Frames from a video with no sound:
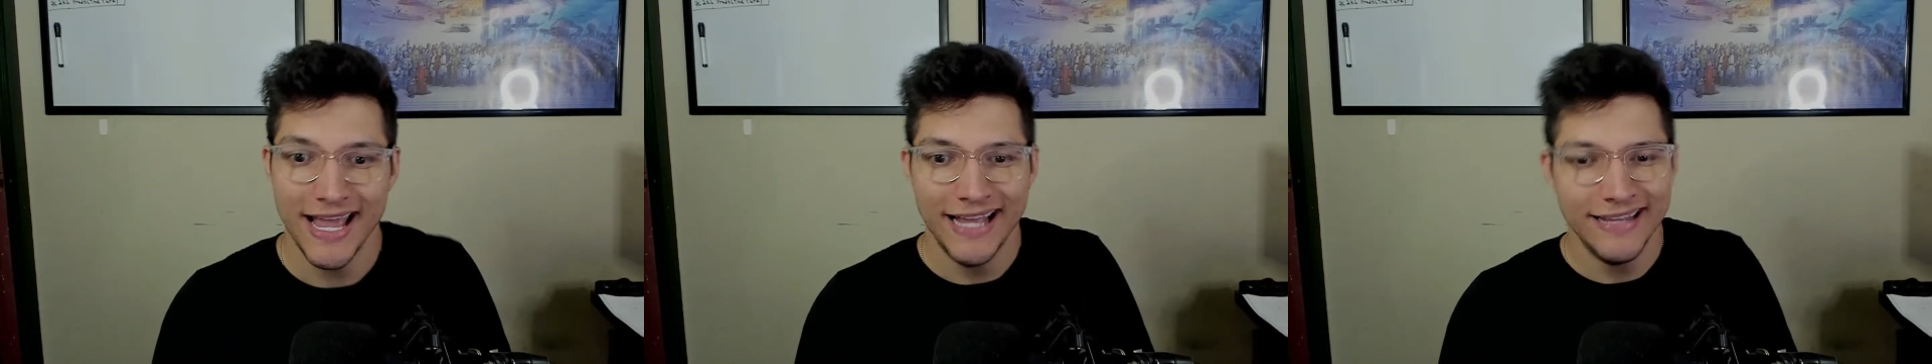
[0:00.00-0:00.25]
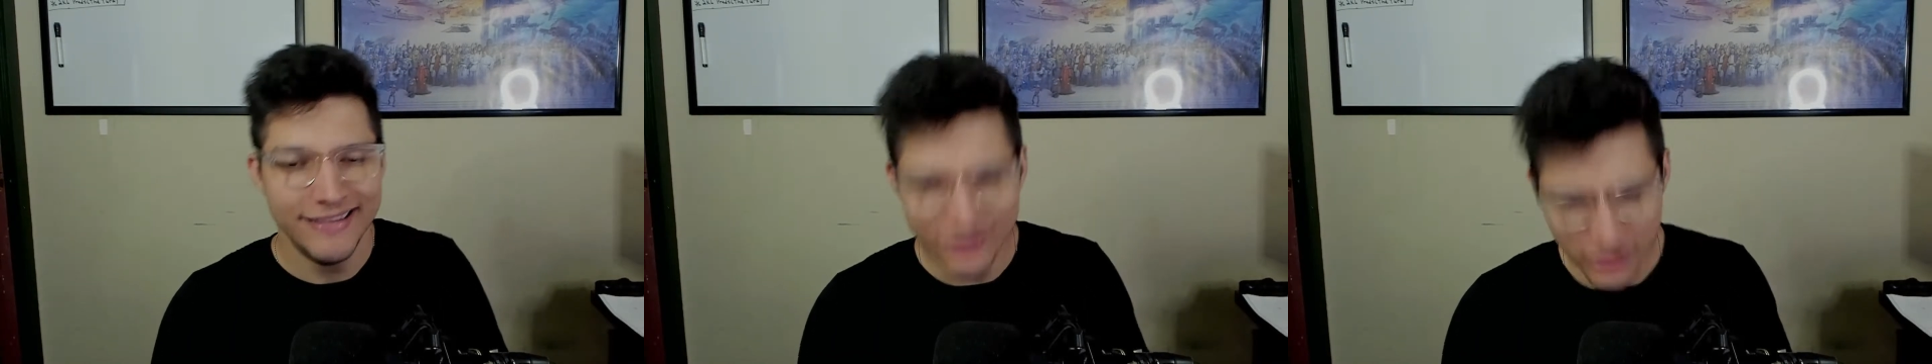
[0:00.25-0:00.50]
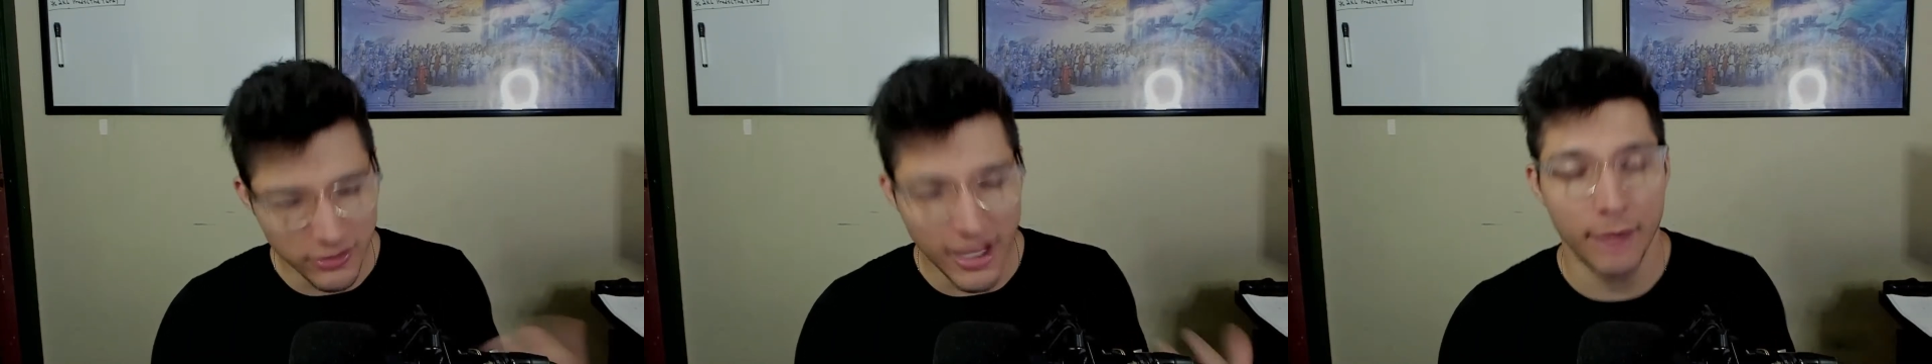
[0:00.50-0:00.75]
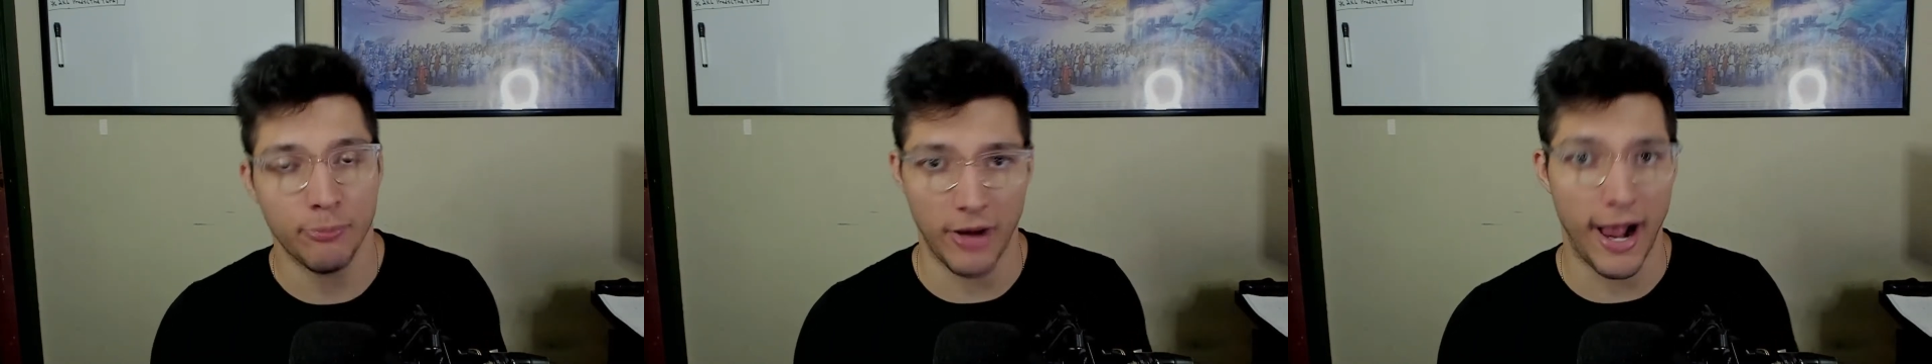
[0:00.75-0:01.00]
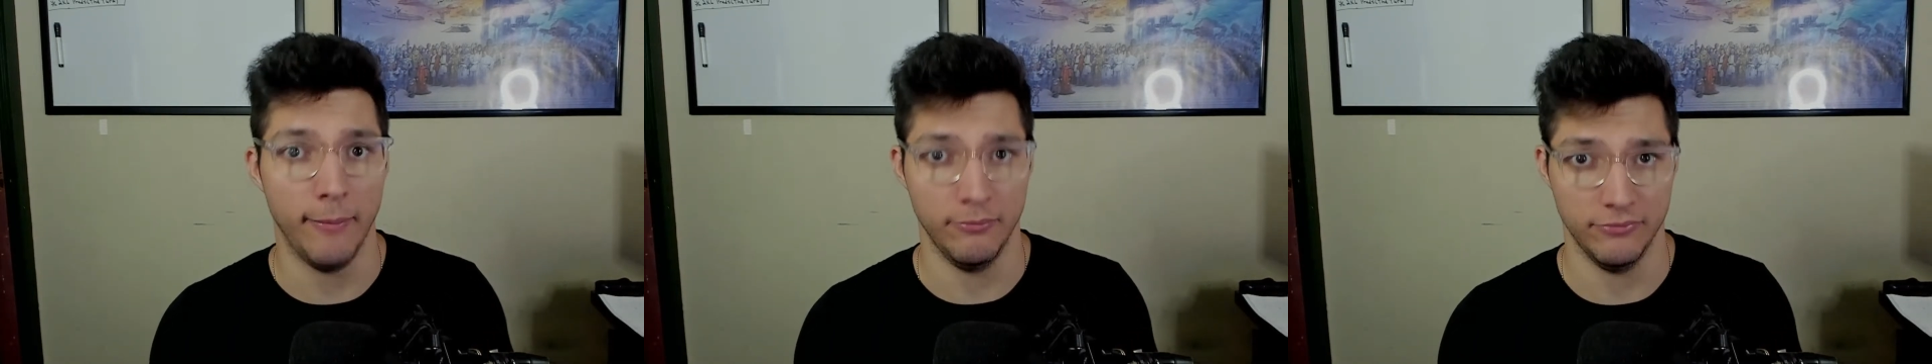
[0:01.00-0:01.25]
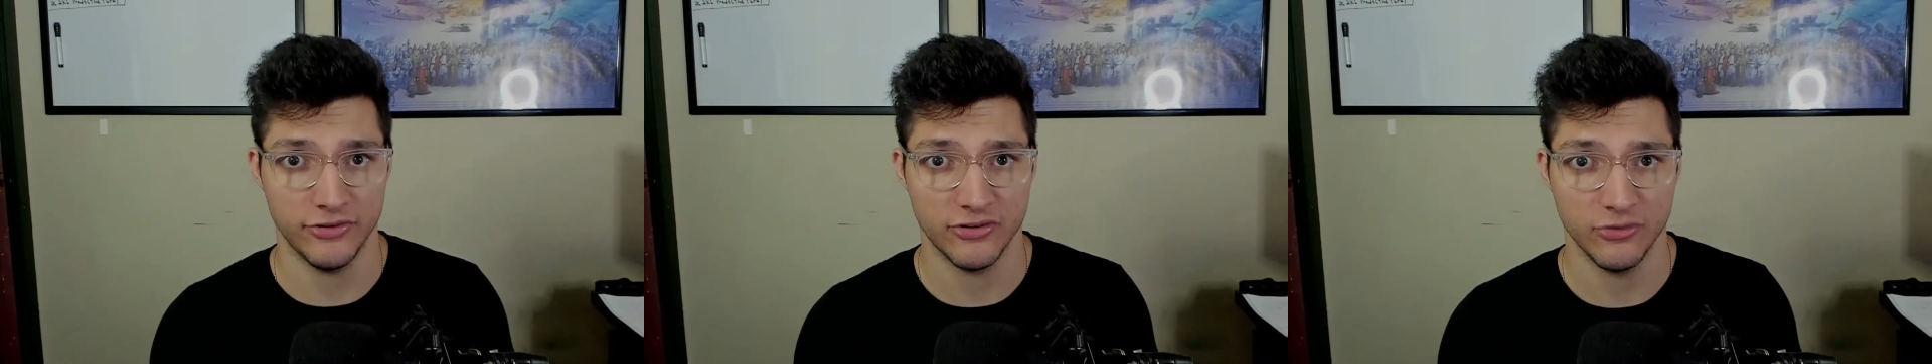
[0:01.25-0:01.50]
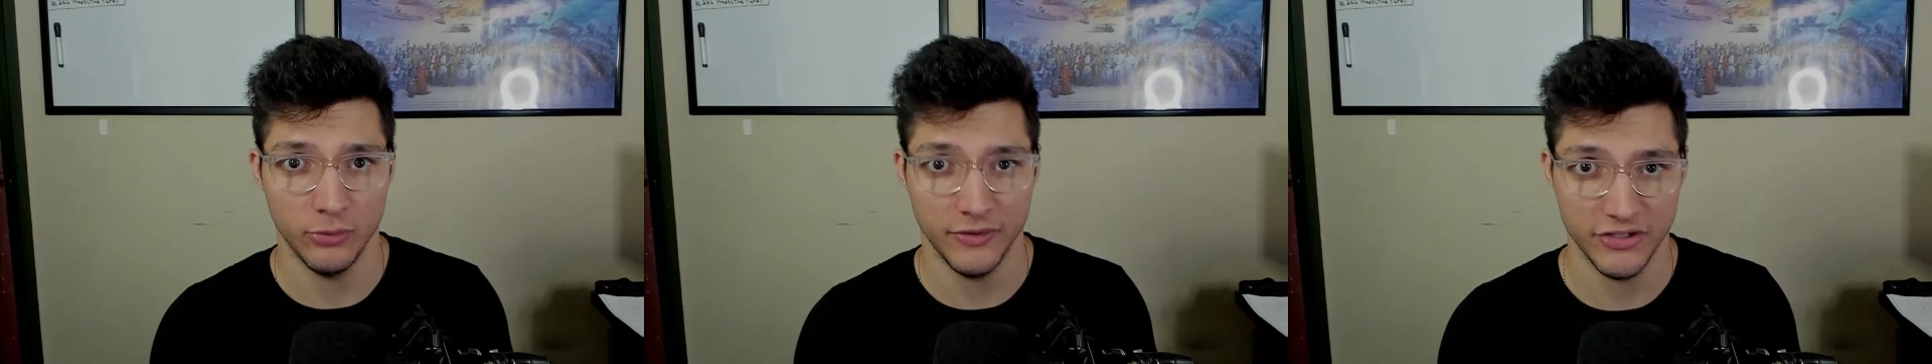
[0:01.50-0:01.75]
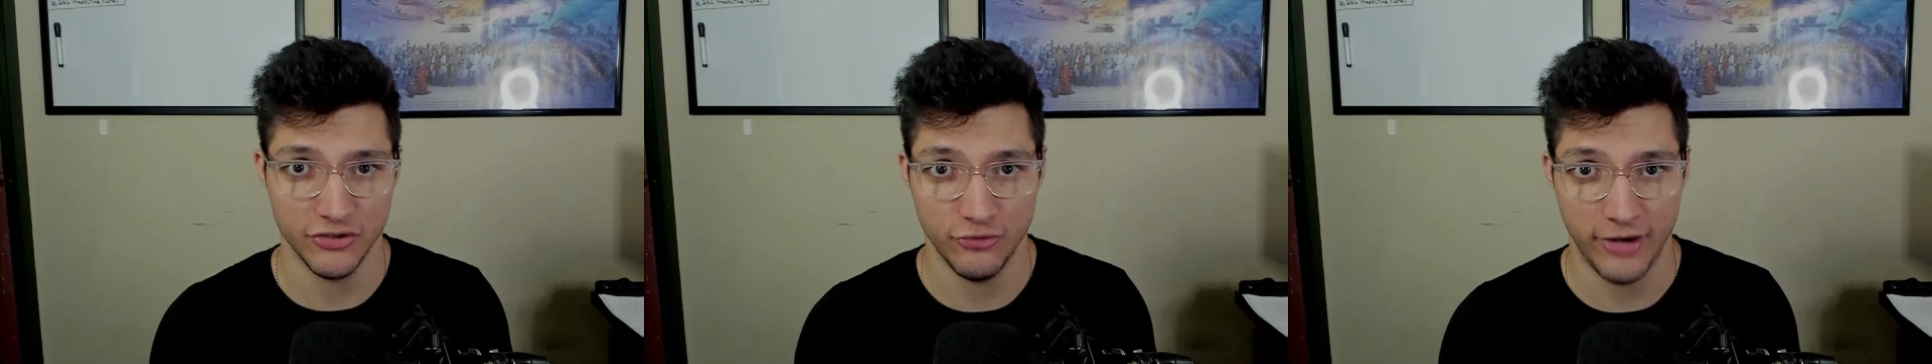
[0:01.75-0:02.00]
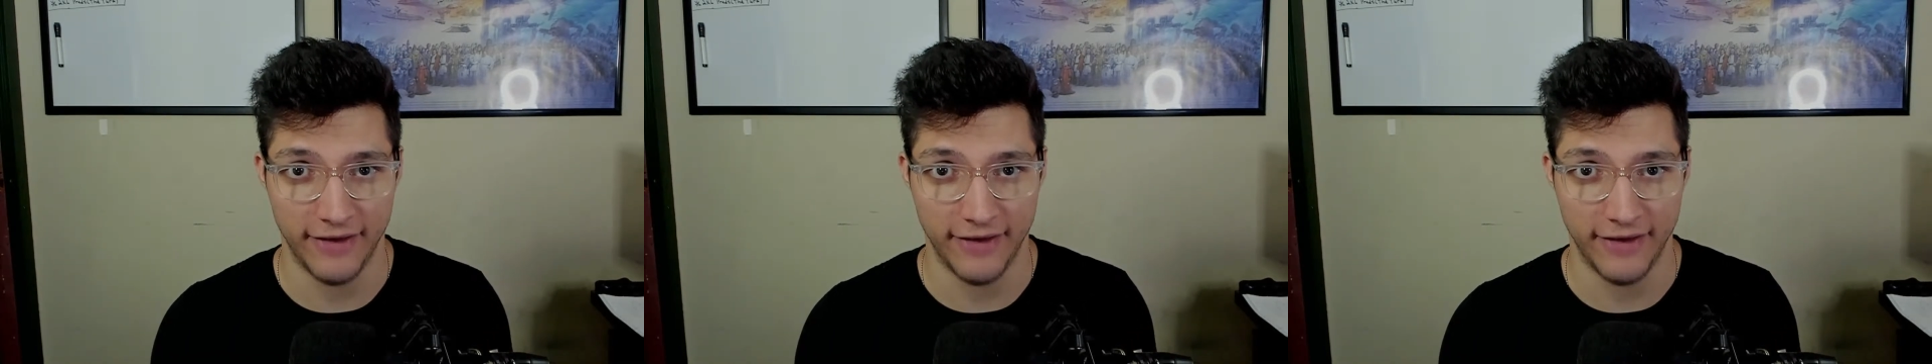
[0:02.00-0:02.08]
There's a lot of problems with this draft